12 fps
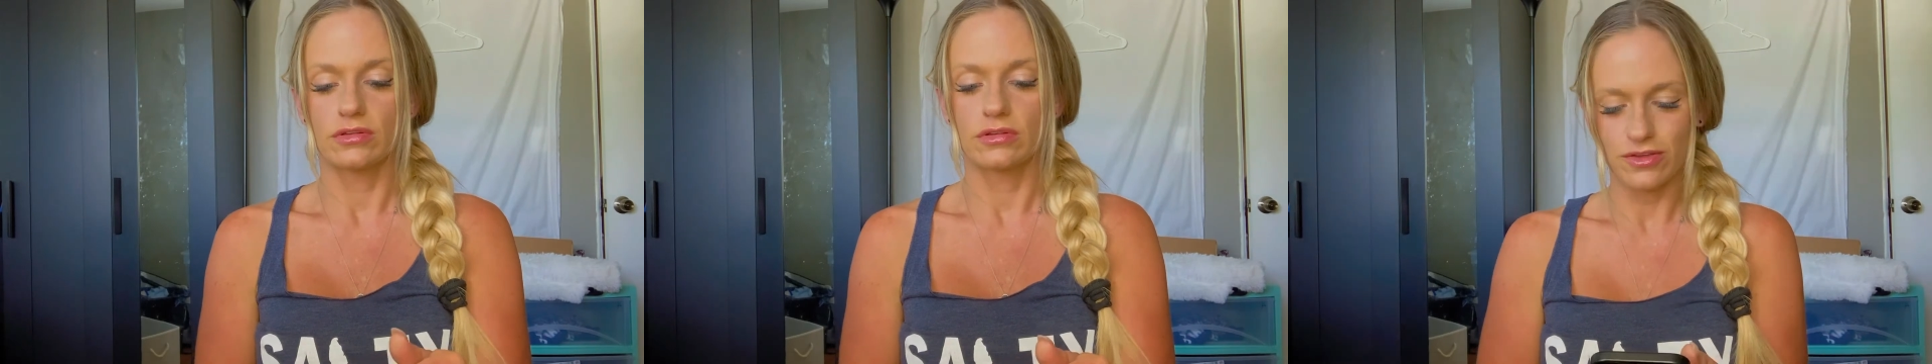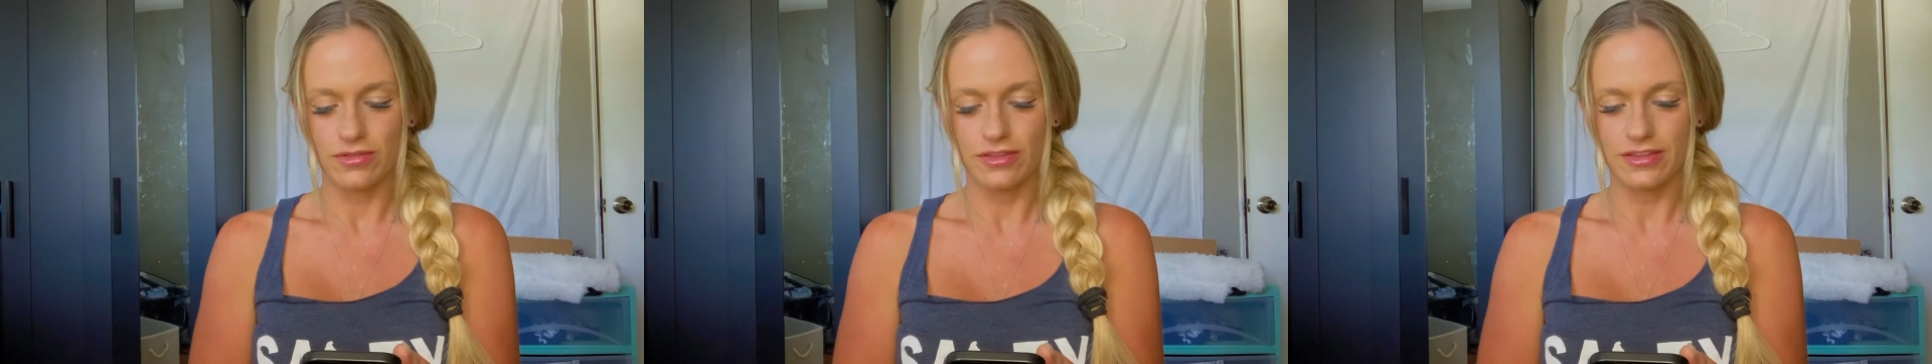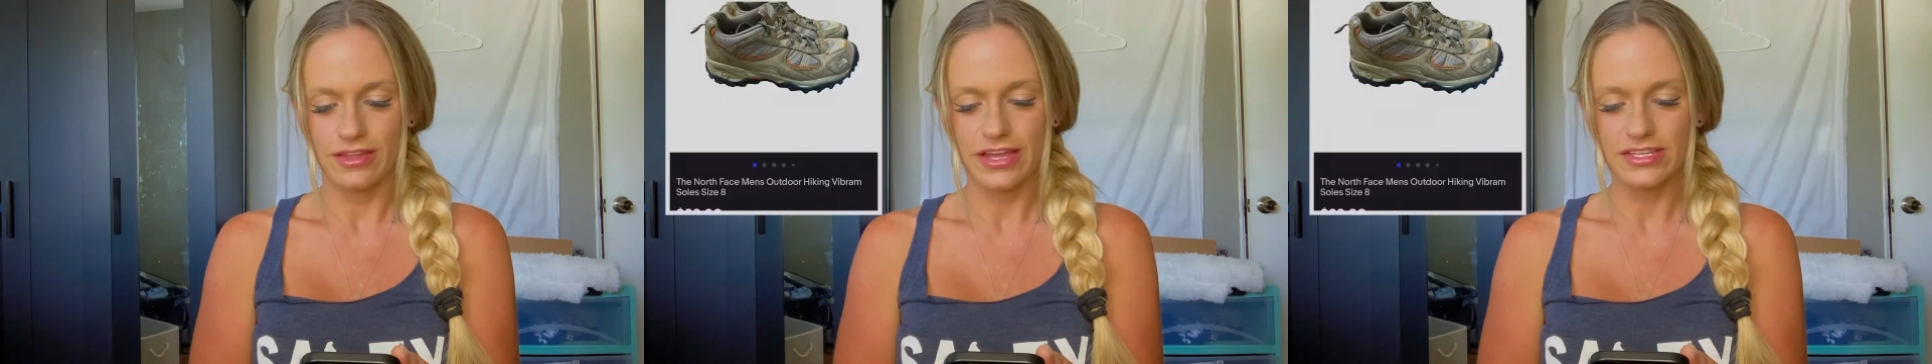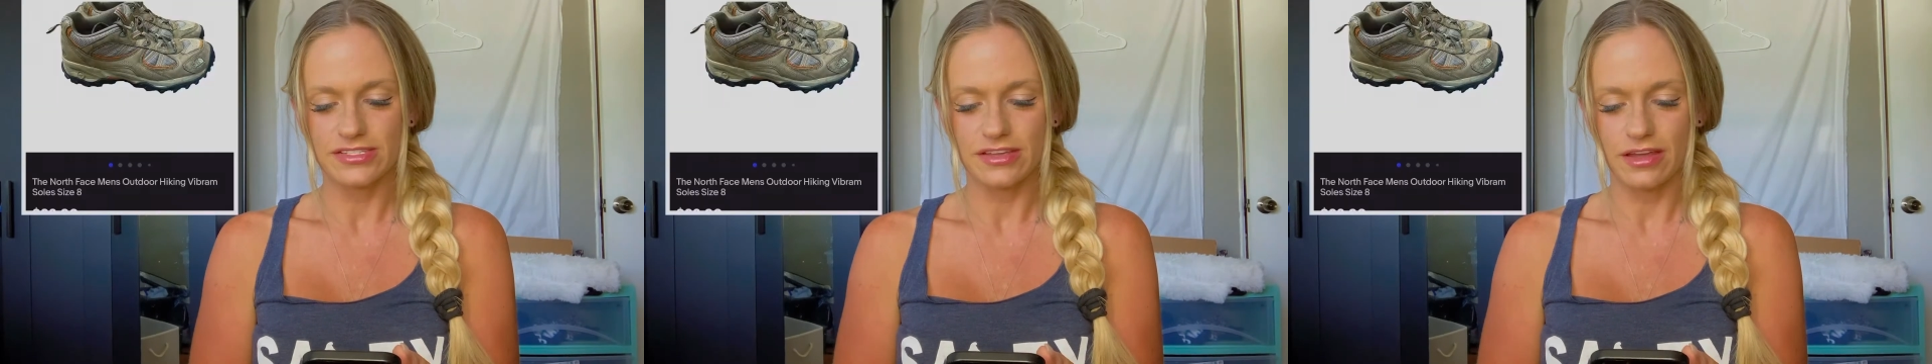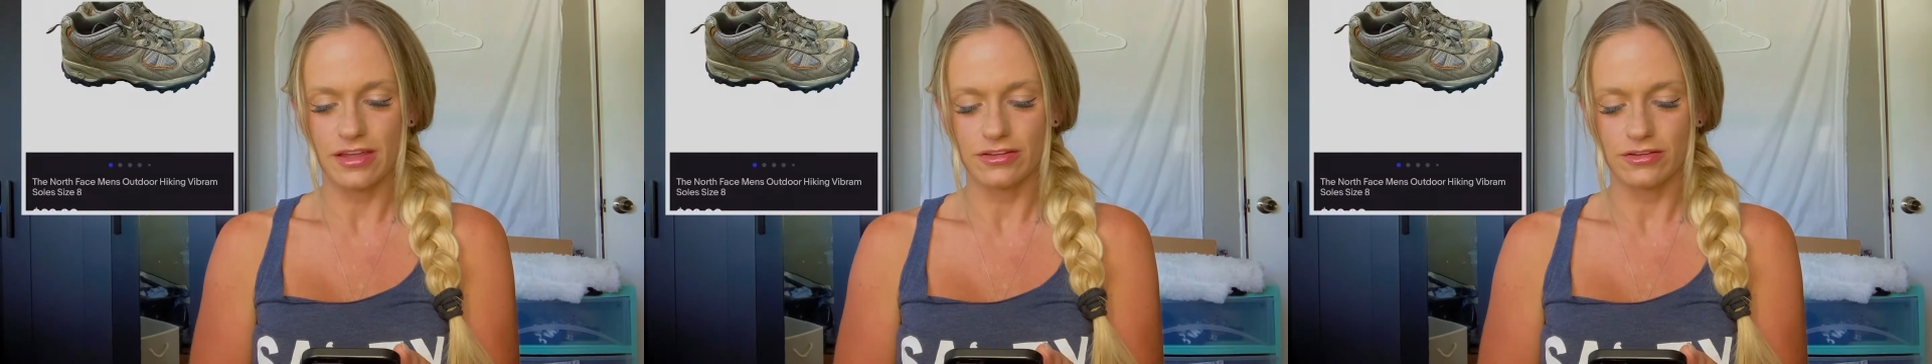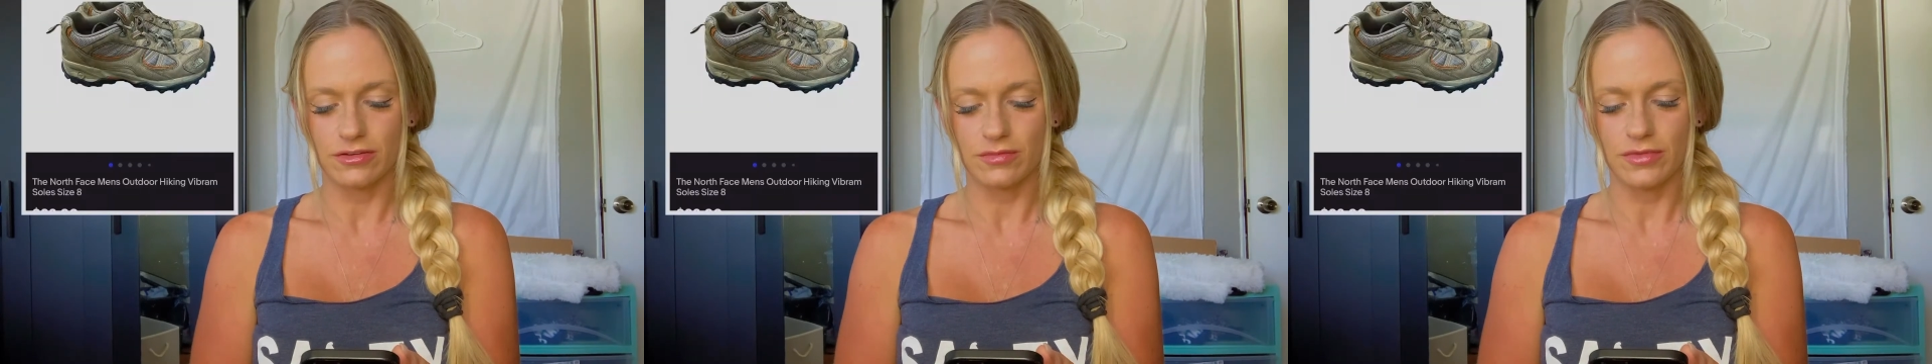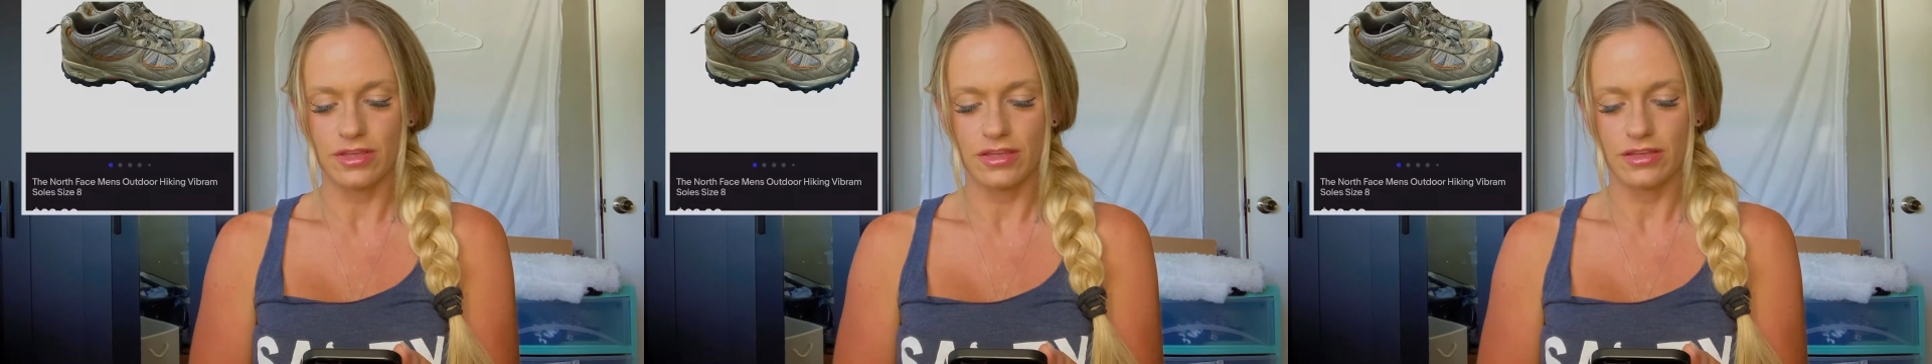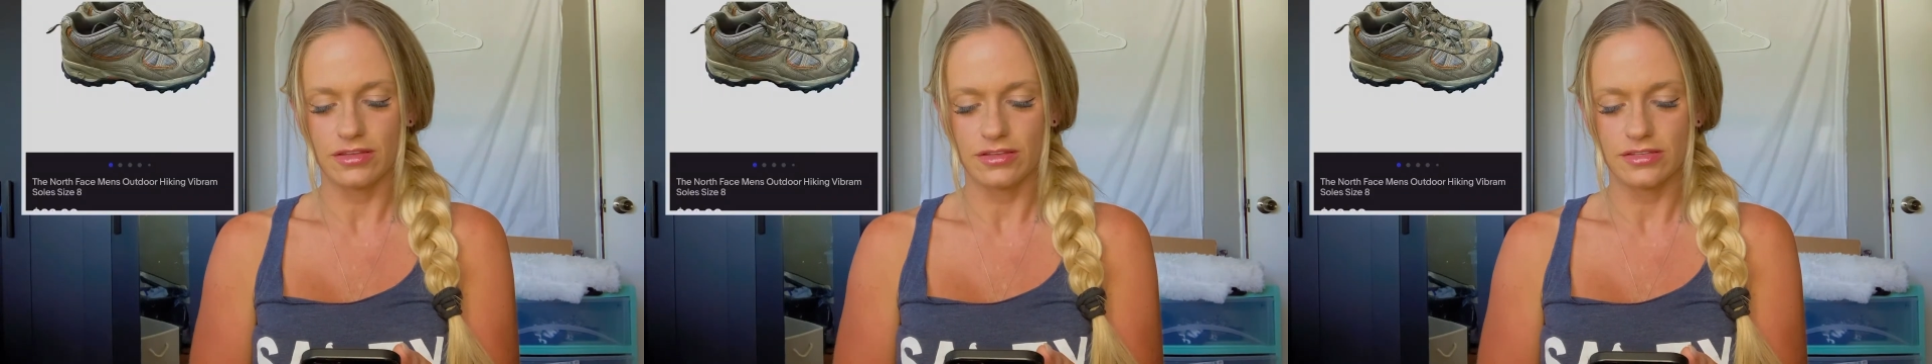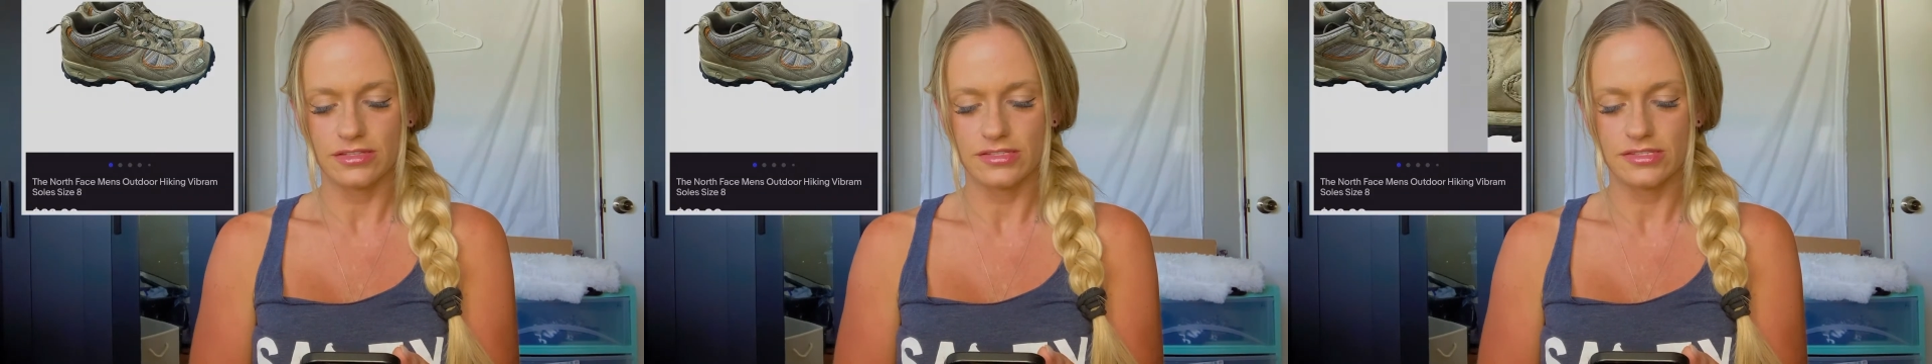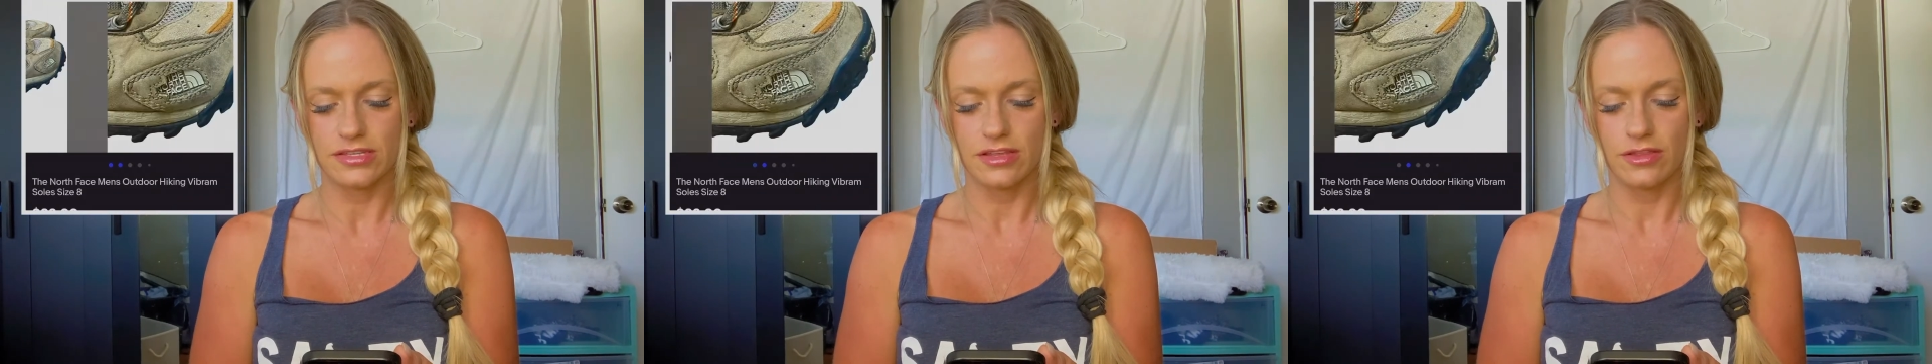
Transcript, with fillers: So the next item is